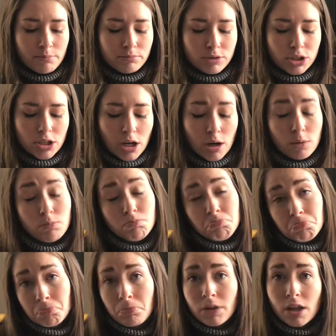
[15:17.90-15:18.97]
So
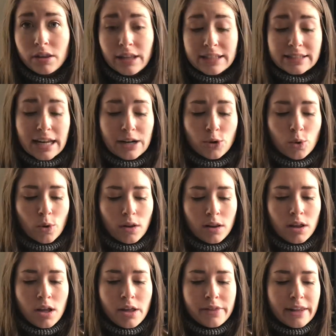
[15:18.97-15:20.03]
that's kind of
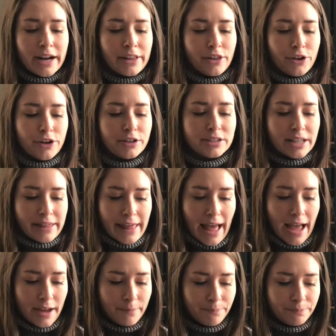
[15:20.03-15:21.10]
cool that I learned
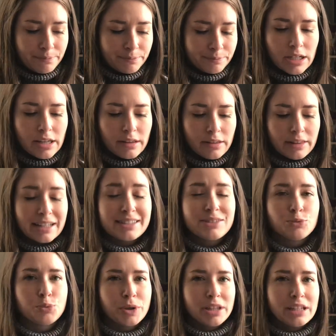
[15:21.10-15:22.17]
that. That's
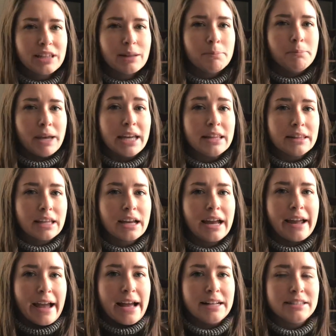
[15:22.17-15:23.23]
really the main thing I
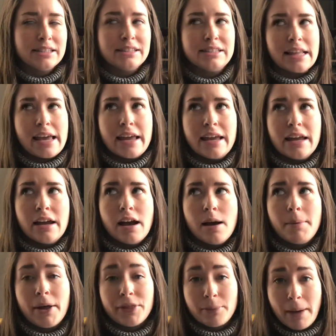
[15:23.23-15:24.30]
had to say
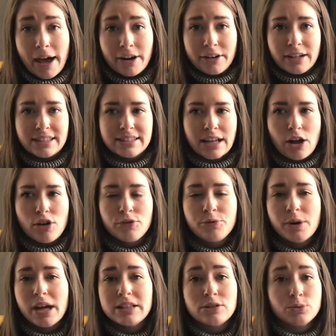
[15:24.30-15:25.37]
about the pattern itself.
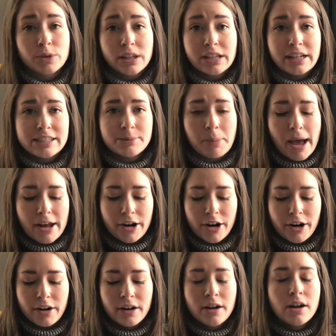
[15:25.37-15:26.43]
It's a really nice
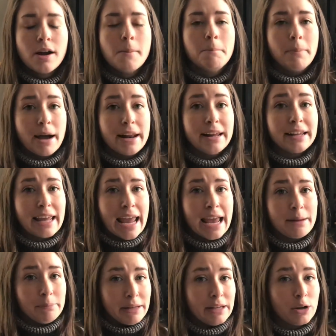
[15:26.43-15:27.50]
pattern, but it
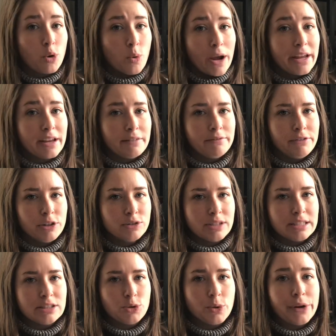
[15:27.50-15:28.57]
can be quite
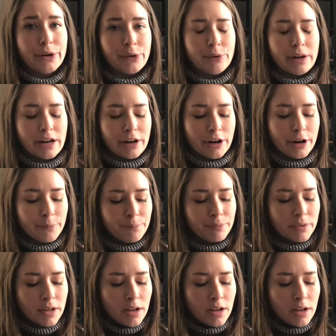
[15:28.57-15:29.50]
confusing to a new knitter.